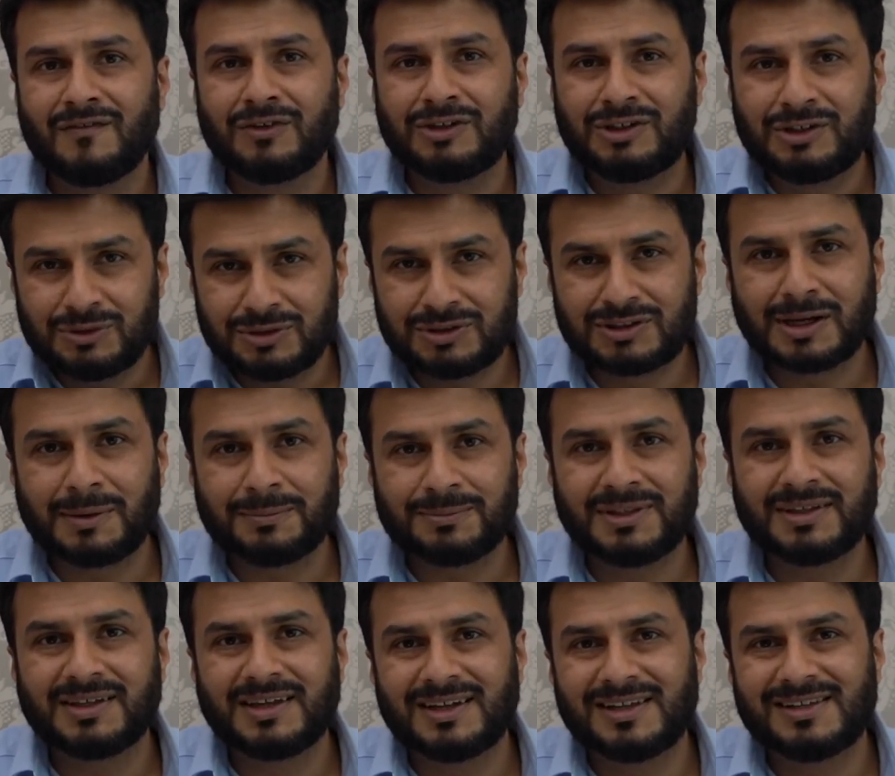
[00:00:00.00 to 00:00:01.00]
Do
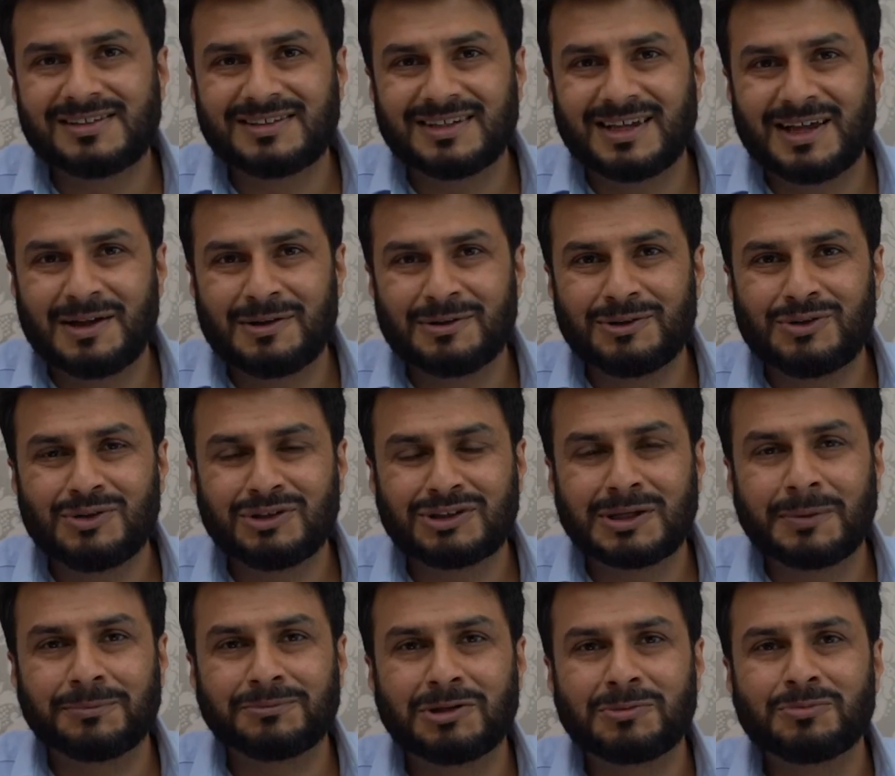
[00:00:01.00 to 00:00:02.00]
something else and do
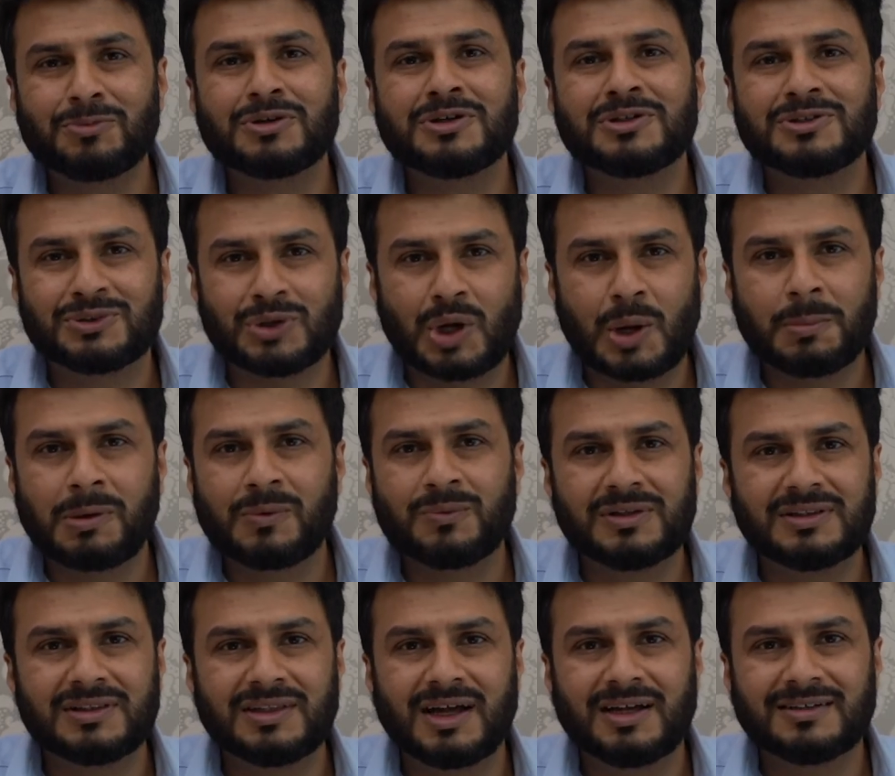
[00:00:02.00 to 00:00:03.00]
something more enjoyable
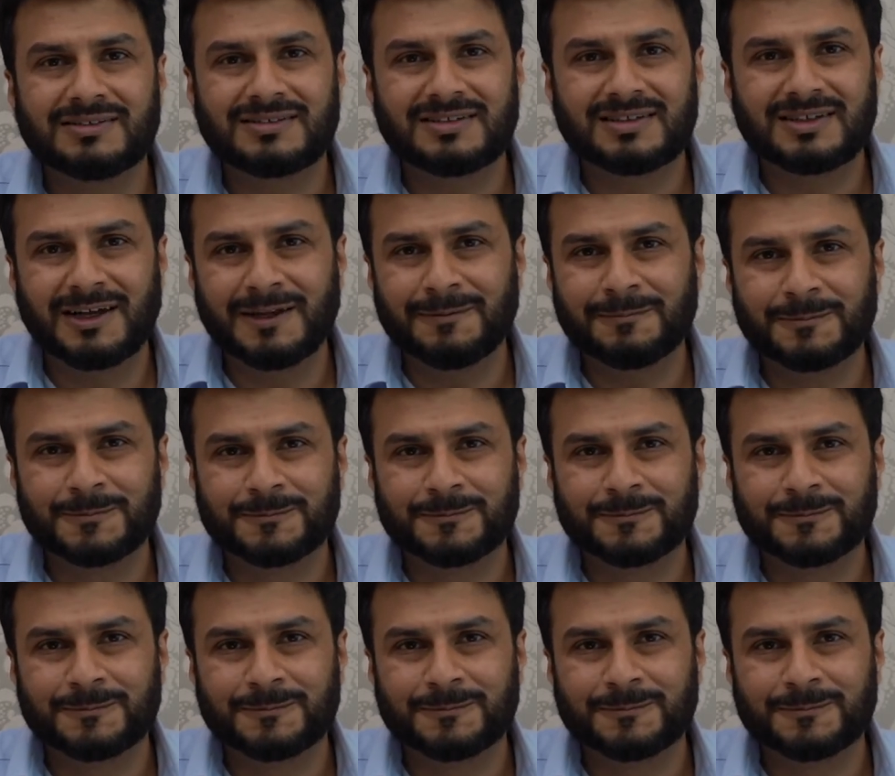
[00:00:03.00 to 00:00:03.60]
with that time.